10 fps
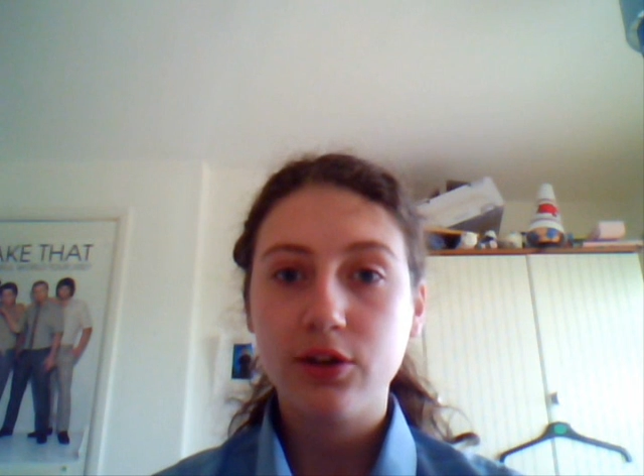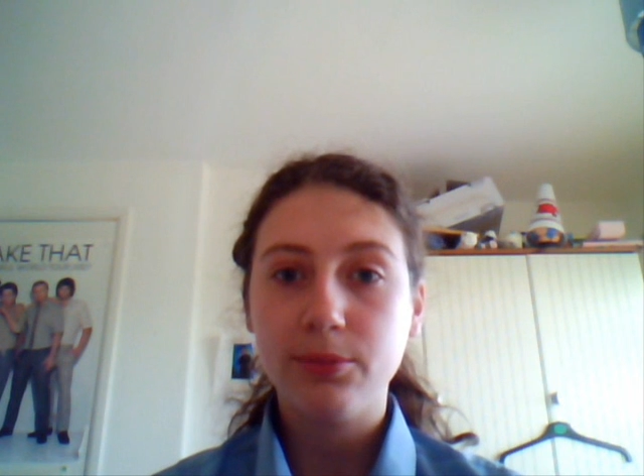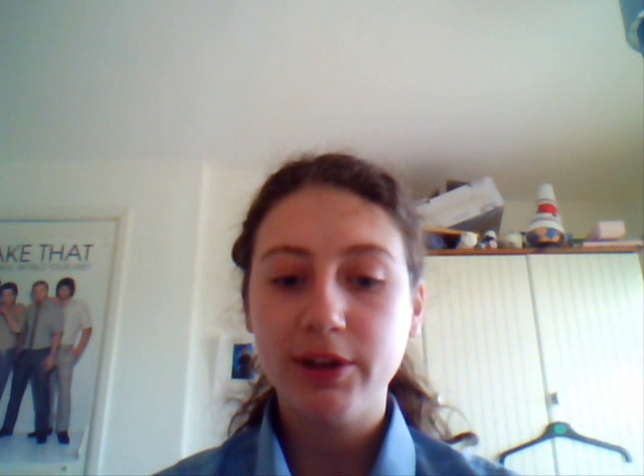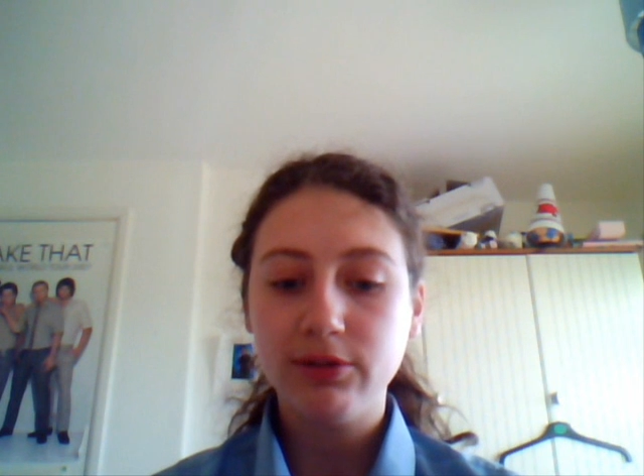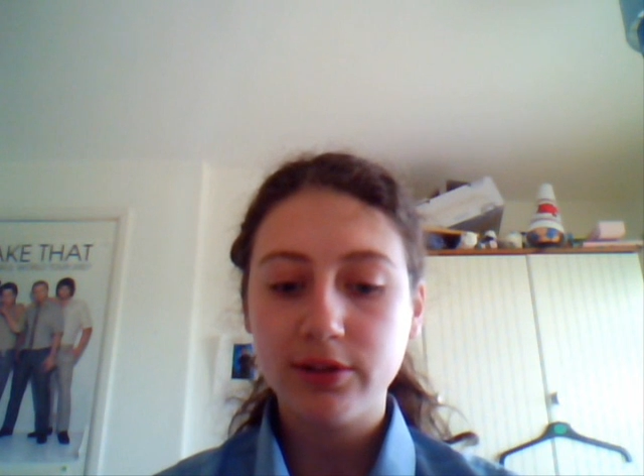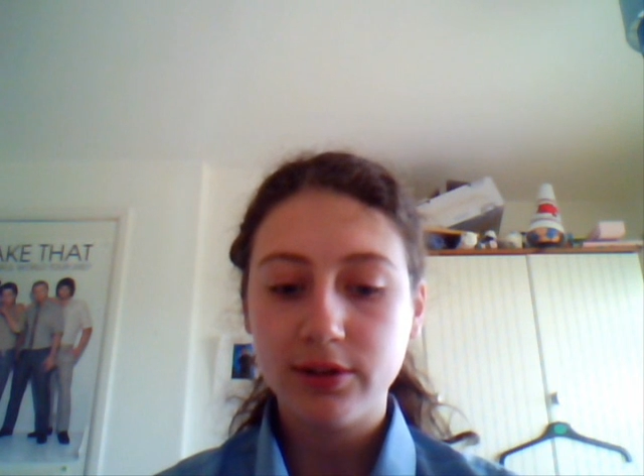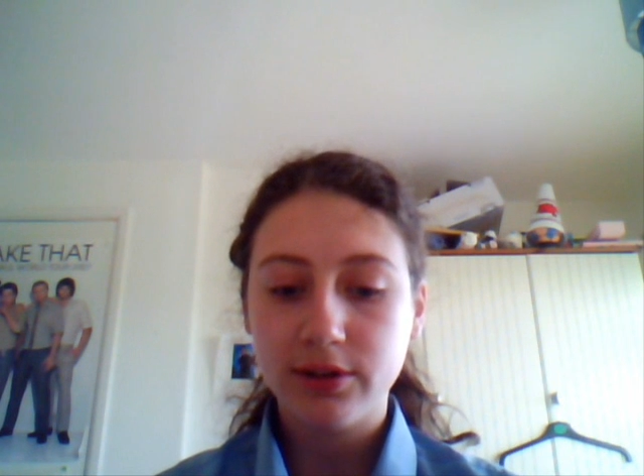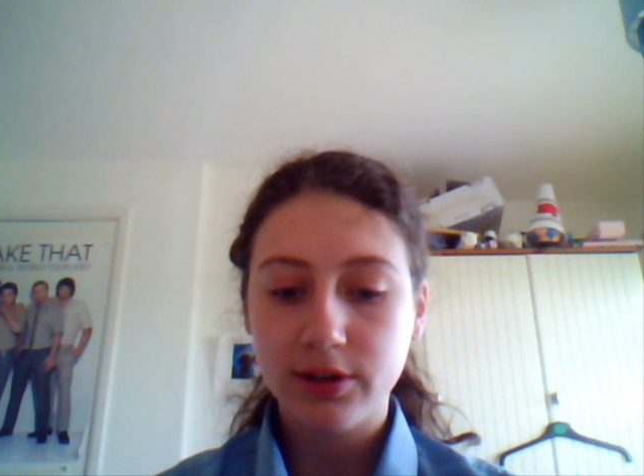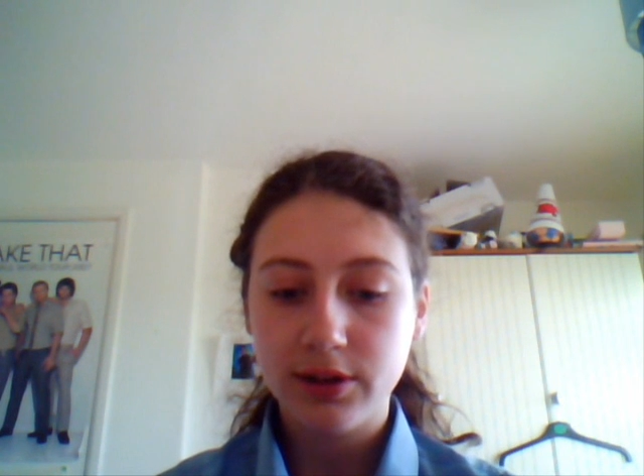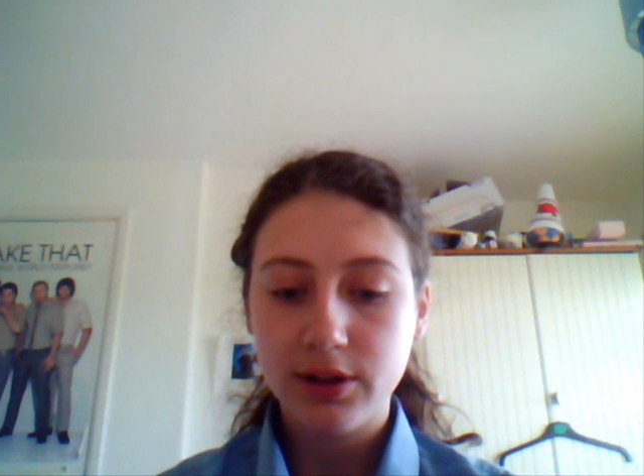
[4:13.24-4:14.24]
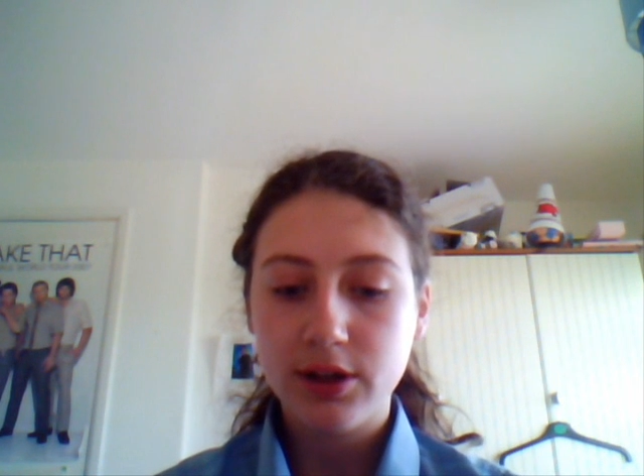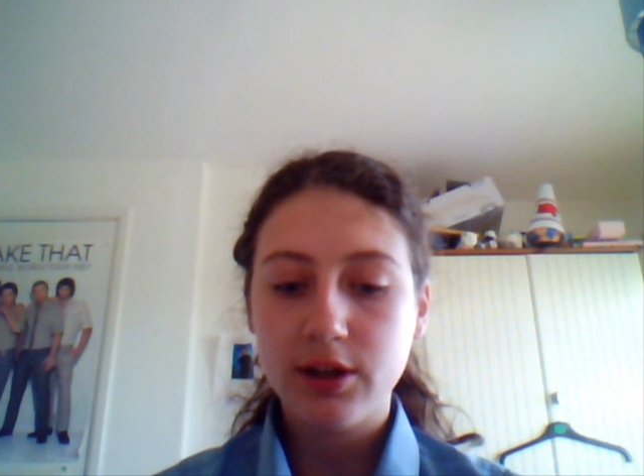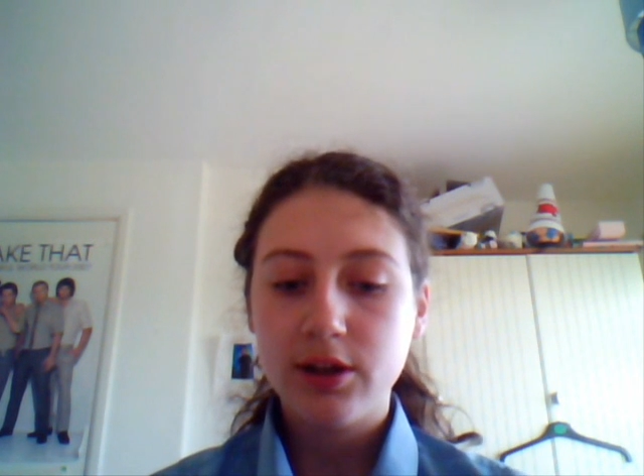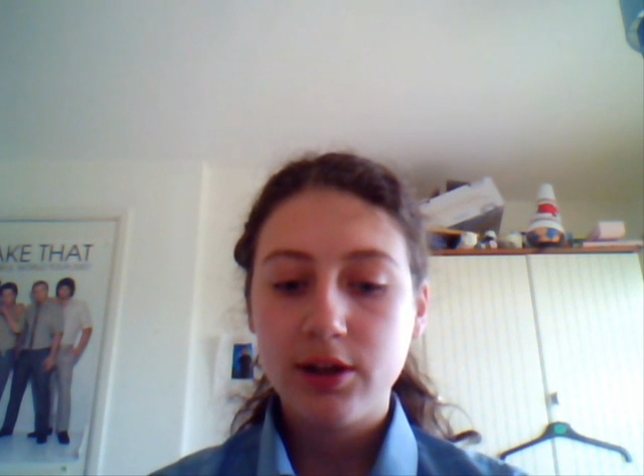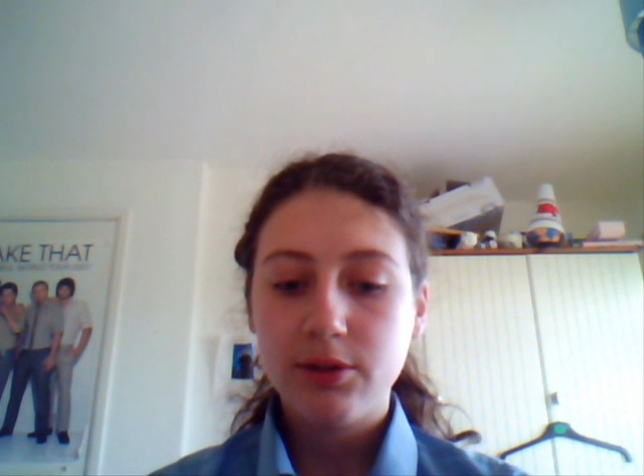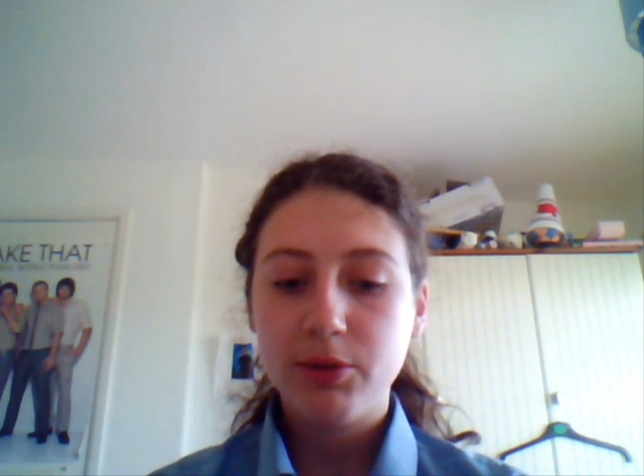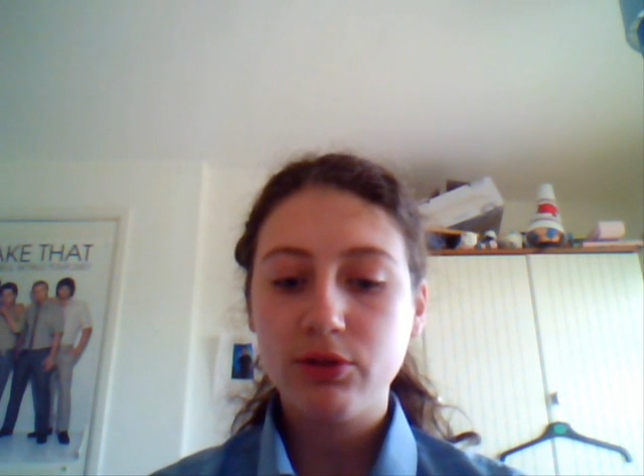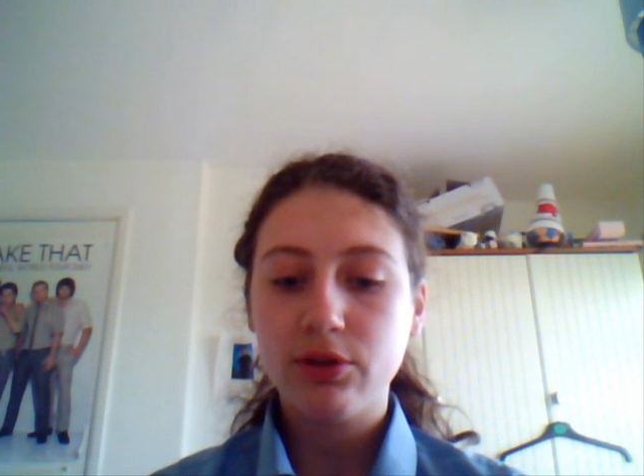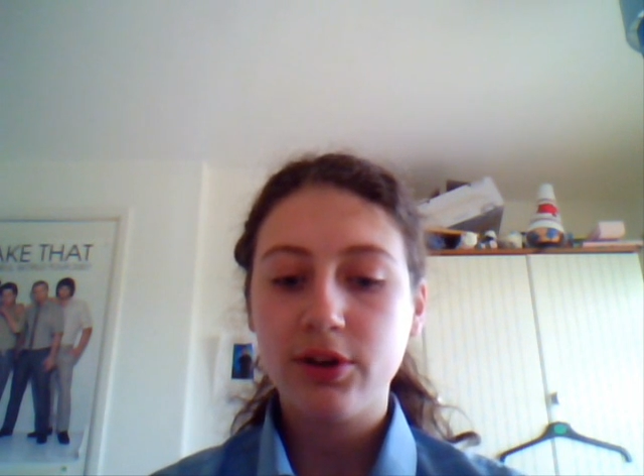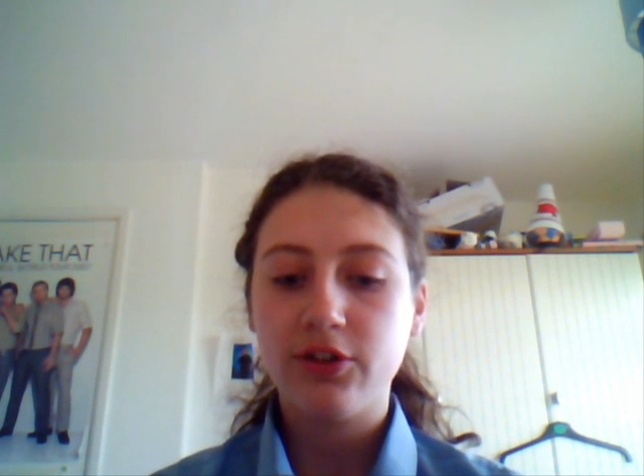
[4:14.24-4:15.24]
Got milk? Yep.
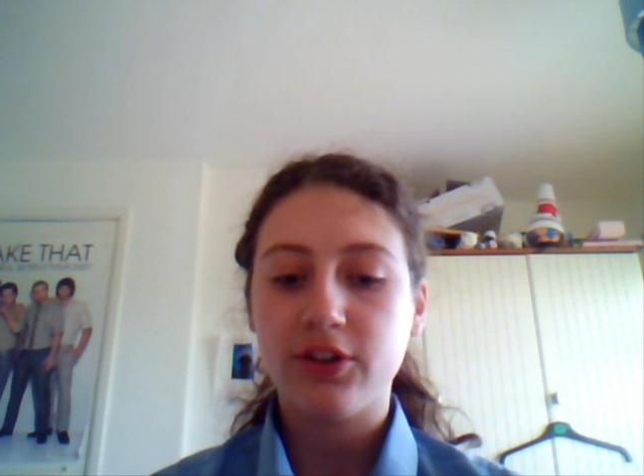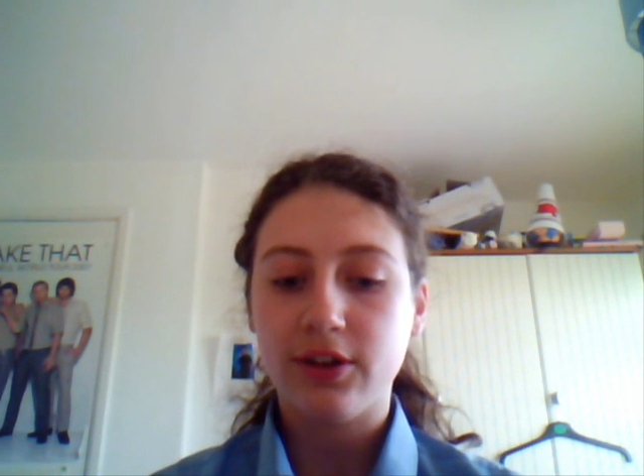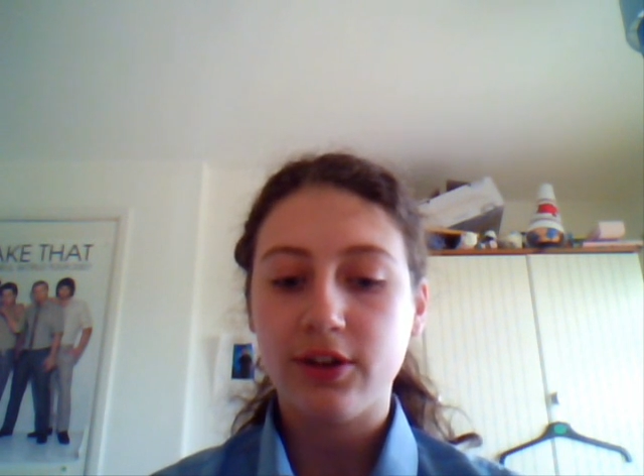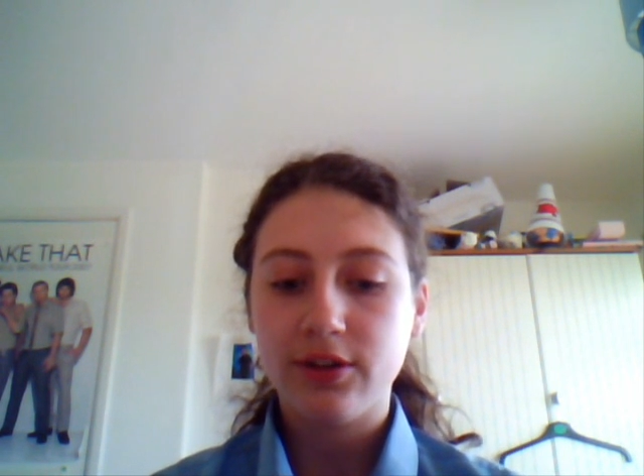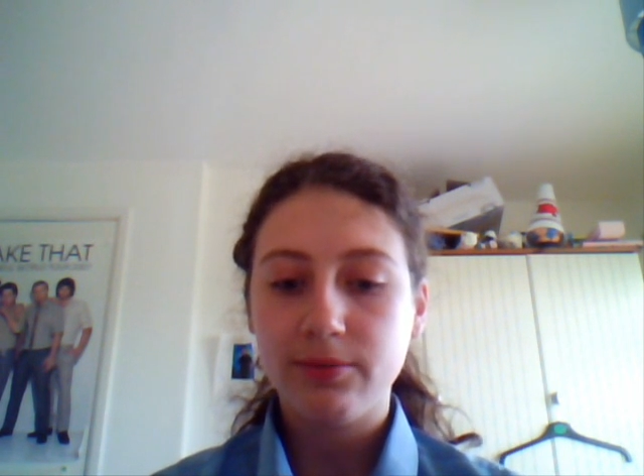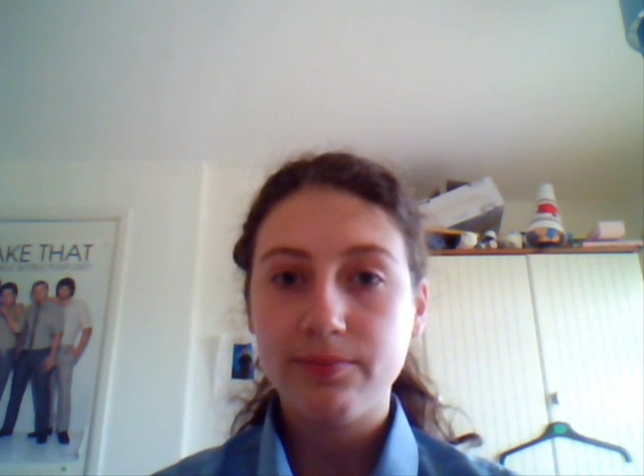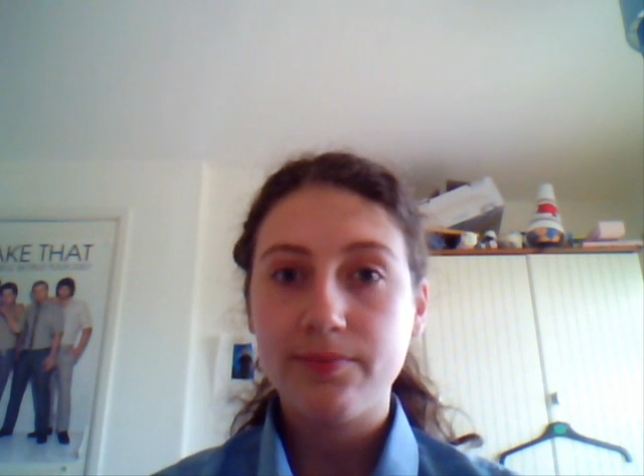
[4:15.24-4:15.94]
Milk or orange juice?